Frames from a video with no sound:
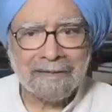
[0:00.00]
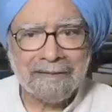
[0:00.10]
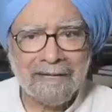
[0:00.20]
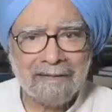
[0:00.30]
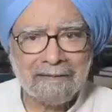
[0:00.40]

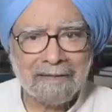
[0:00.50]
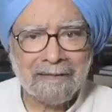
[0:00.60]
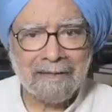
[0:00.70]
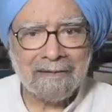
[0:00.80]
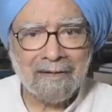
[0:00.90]
India
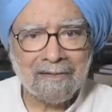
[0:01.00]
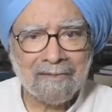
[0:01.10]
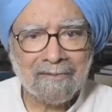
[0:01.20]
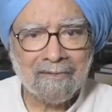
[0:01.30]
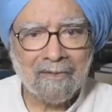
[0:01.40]
cannot
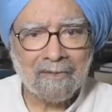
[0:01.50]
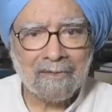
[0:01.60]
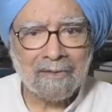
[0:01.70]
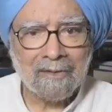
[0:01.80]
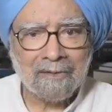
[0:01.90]

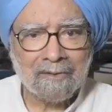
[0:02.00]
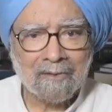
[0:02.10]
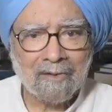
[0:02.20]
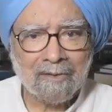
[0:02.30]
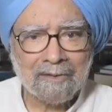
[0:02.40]
afford
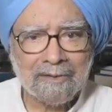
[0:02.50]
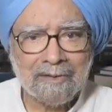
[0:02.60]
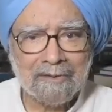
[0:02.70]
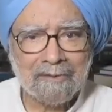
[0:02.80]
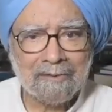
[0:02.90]
to
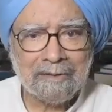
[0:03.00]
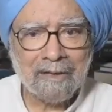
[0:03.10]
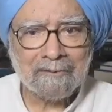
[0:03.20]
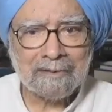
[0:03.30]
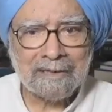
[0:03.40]
continue
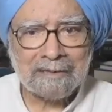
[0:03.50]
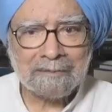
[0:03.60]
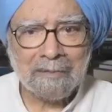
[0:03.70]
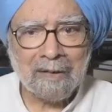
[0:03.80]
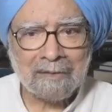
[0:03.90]
down this
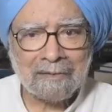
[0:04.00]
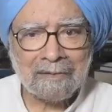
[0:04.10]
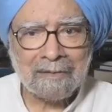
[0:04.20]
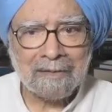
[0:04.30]
path.